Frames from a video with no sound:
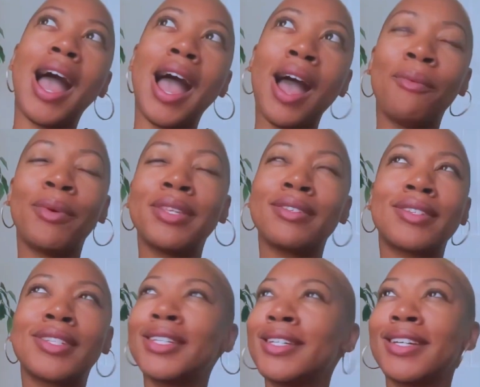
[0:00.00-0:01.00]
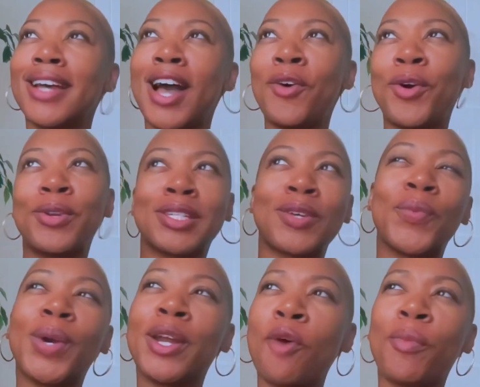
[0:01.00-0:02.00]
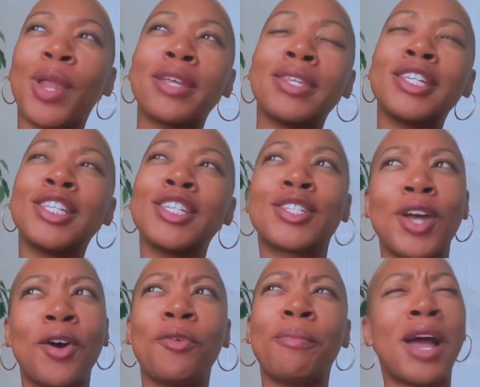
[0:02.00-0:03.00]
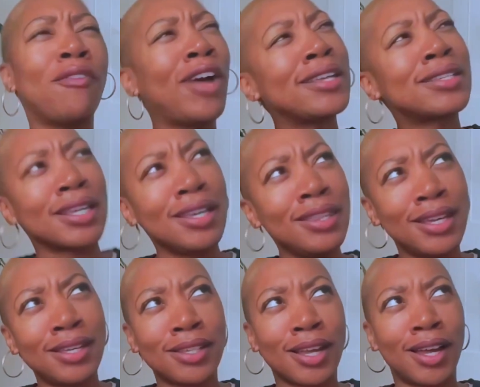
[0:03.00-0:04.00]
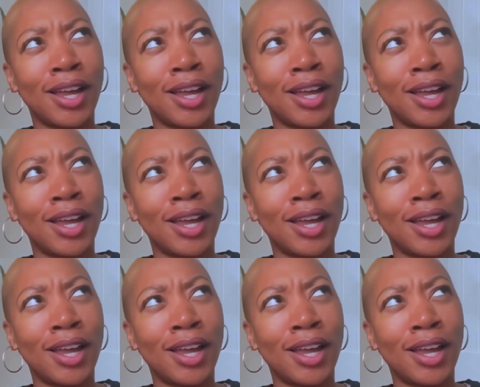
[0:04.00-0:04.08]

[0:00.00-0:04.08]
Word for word: I went to I'll go to somewhere and I'll be like, this is dope. Have I seen this?